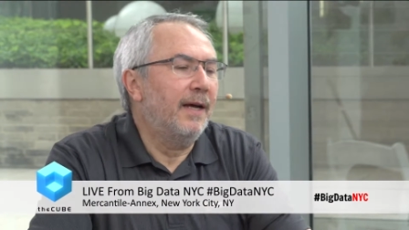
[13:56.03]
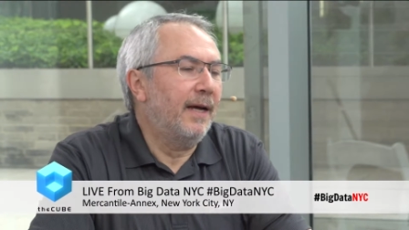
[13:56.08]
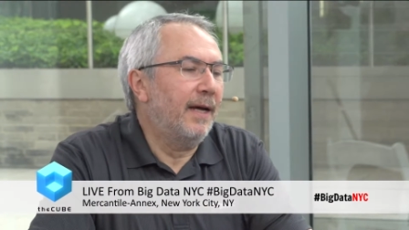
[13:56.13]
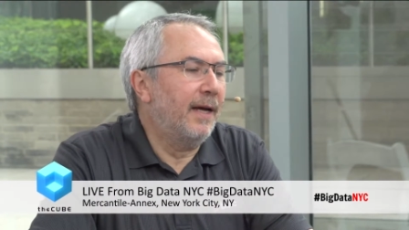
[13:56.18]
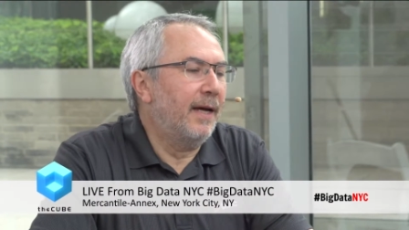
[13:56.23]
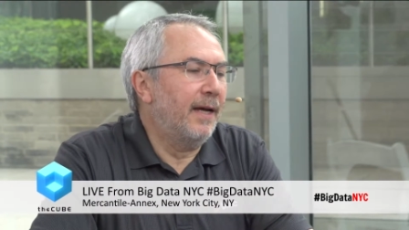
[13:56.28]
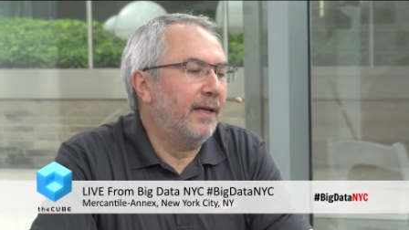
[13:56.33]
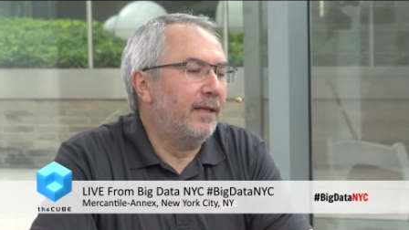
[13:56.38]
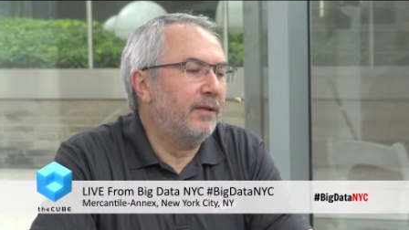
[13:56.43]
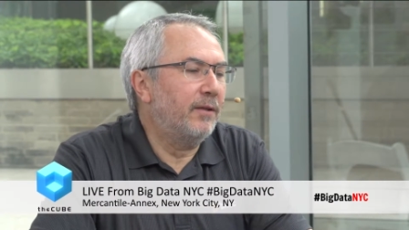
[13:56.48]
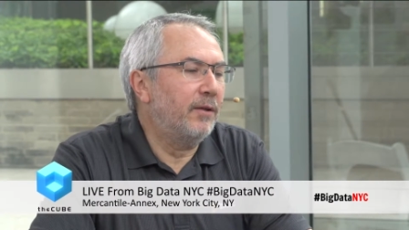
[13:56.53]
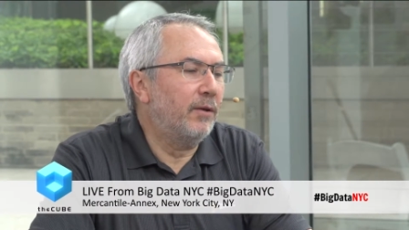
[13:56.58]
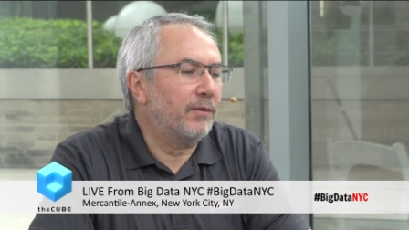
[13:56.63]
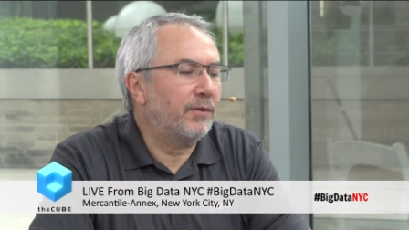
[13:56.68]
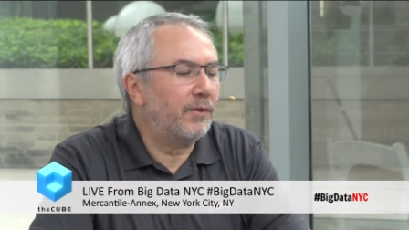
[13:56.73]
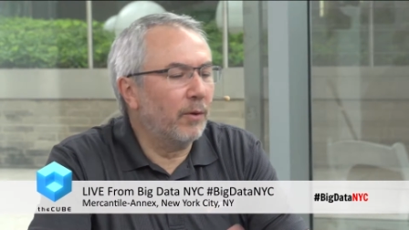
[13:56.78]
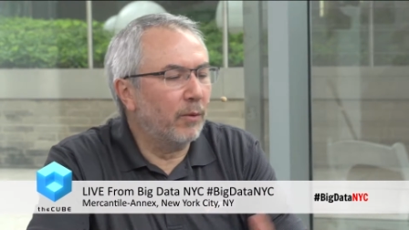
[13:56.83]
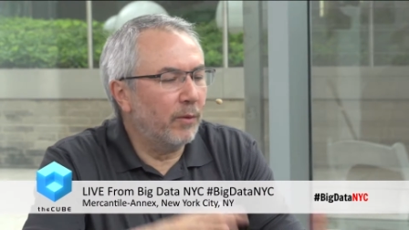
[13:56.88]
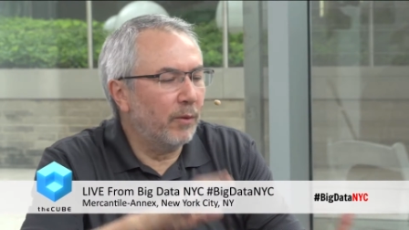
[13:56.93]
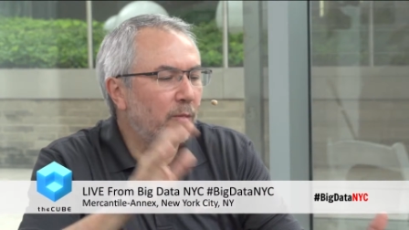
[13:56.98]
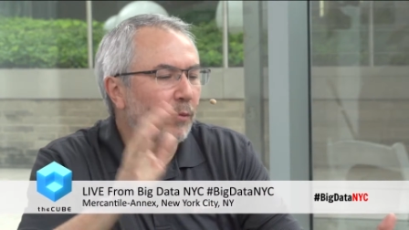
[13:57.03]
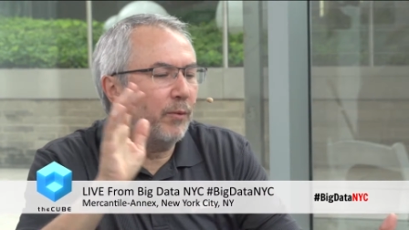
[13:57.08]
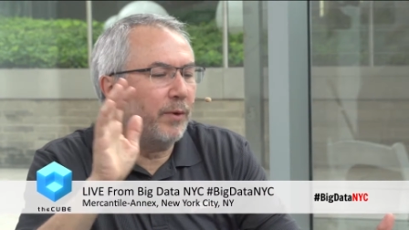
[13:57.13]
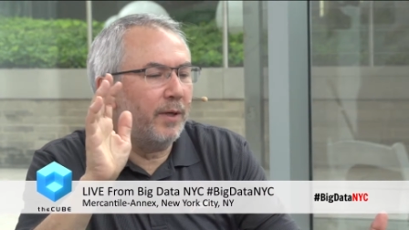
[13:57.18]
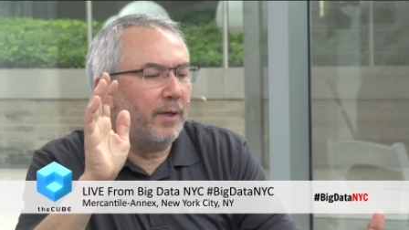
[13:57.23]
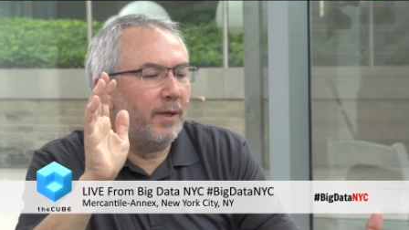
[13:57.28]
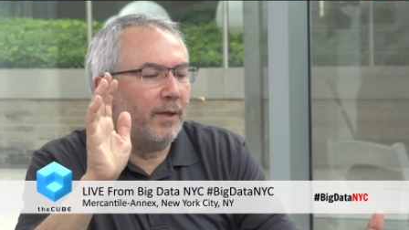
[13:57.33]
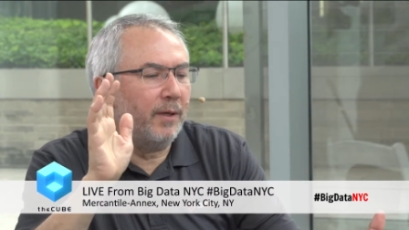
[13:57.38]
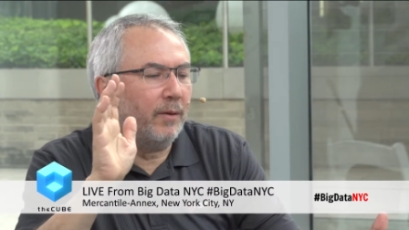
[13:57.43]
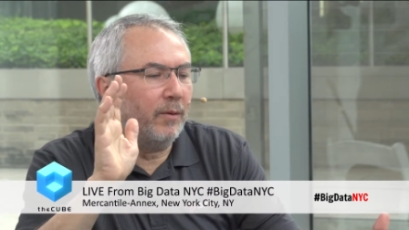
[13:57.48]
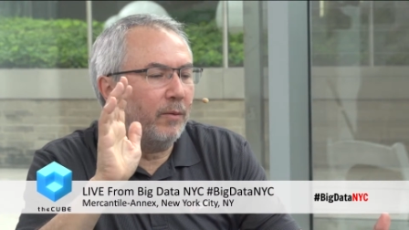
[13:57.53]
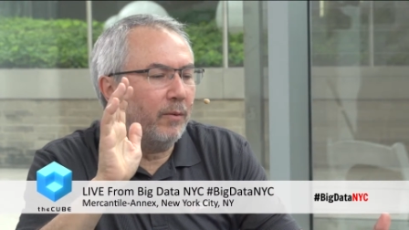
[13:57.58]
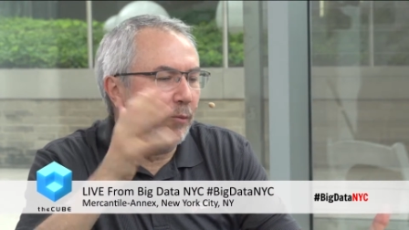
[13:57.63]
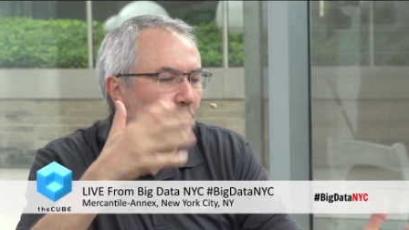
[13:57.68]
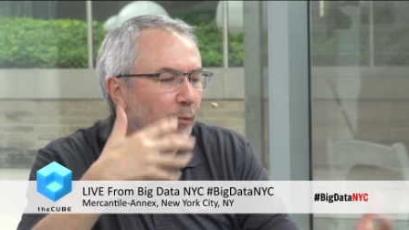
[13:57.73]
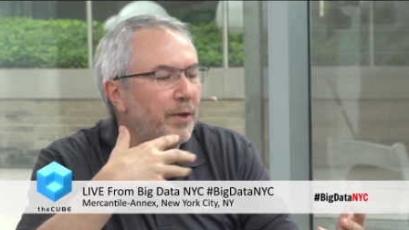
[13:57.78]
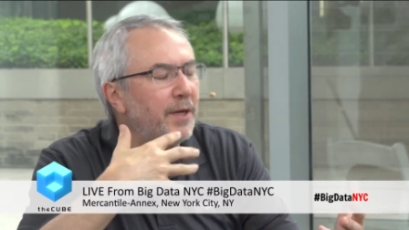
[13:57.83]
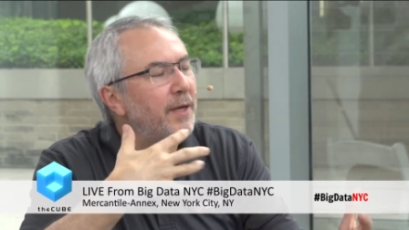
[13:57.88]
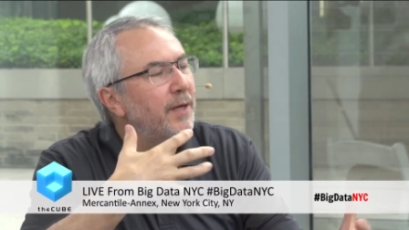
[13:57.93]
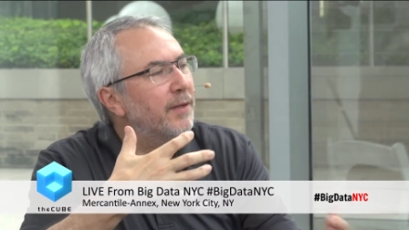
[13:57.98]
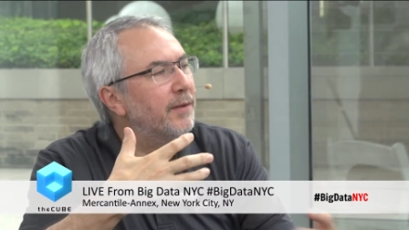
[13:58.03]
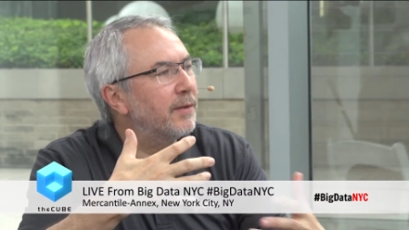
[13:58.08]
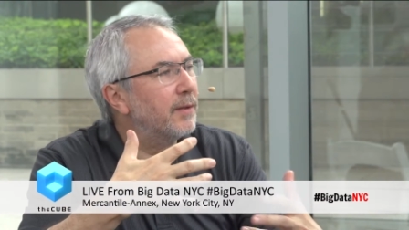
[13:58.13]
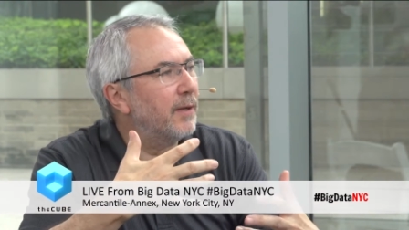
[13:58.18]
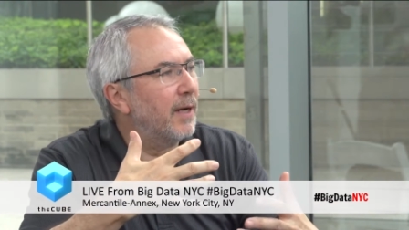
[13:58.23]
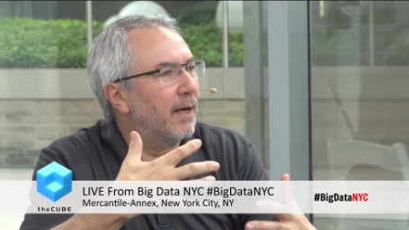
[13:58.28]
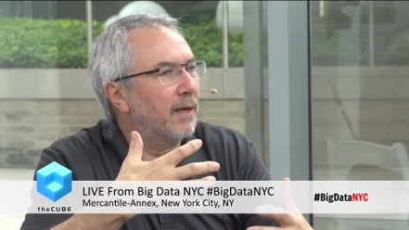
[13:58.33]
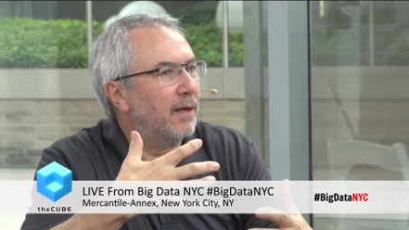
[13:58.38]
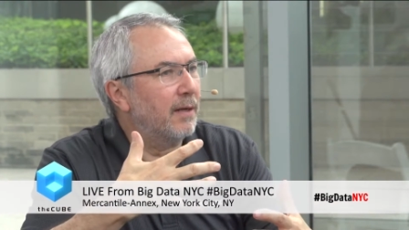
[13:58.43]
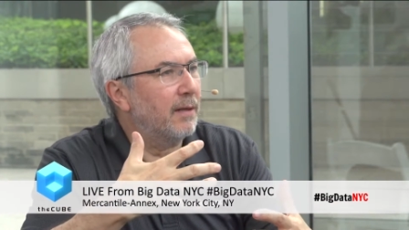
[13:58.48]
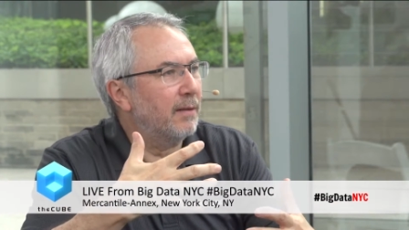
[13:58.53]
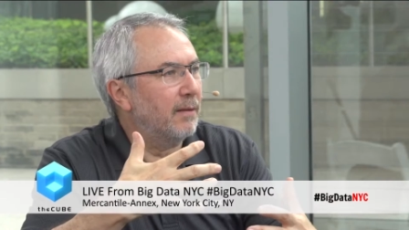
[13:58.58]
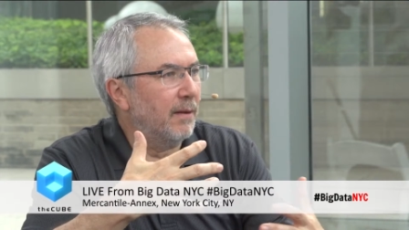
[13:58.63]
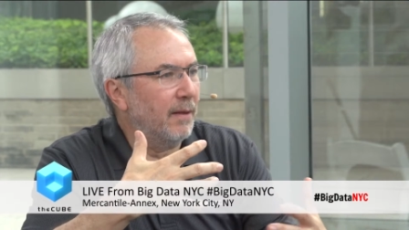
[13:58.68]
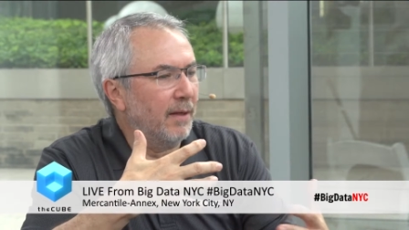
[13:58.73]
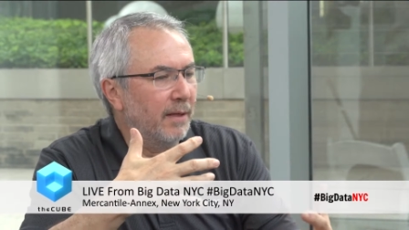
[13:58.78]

And you know, so we we as a, uh,